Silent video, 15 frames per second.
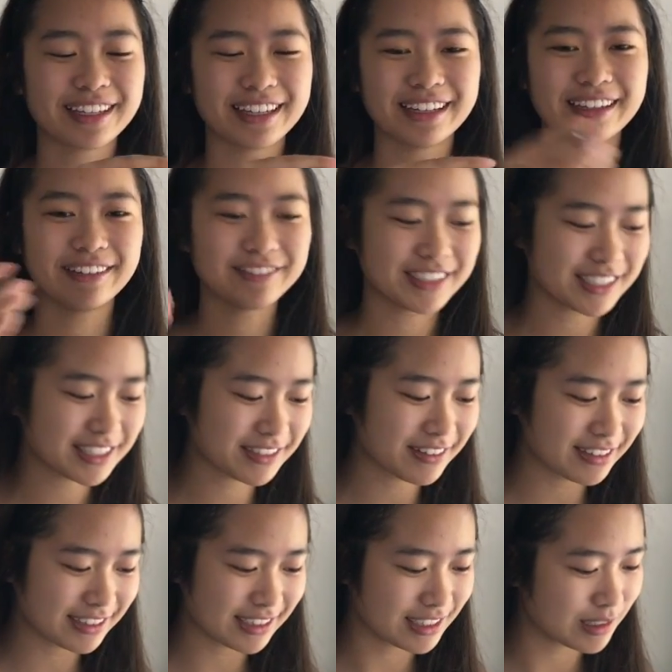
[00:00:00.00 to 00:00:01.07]
and I'm just
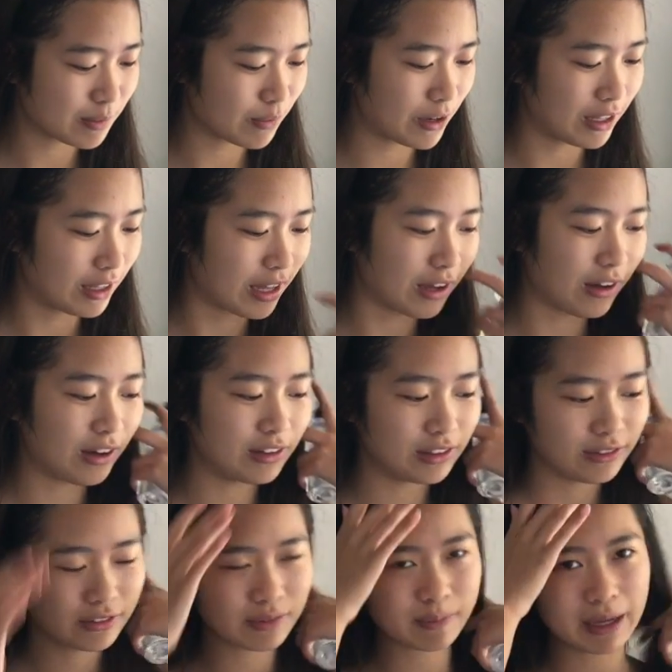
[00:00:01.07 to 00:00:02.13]
going to spray that all
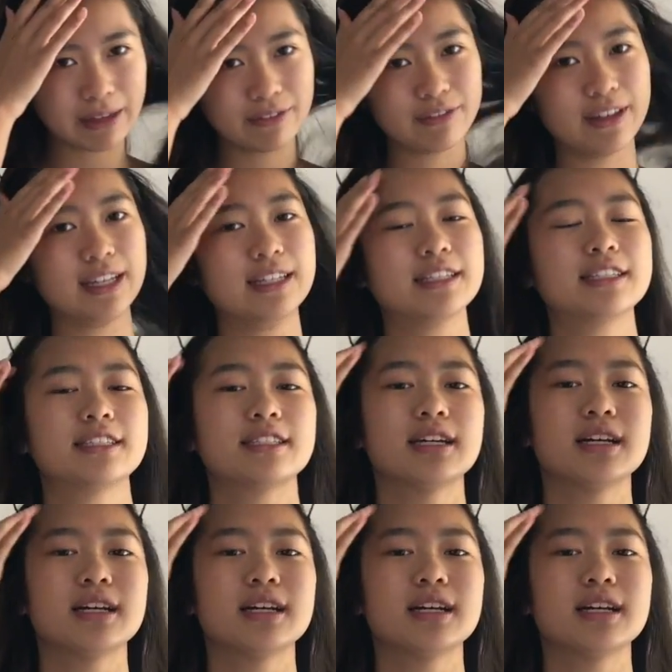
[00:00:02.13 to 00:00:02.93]
over my face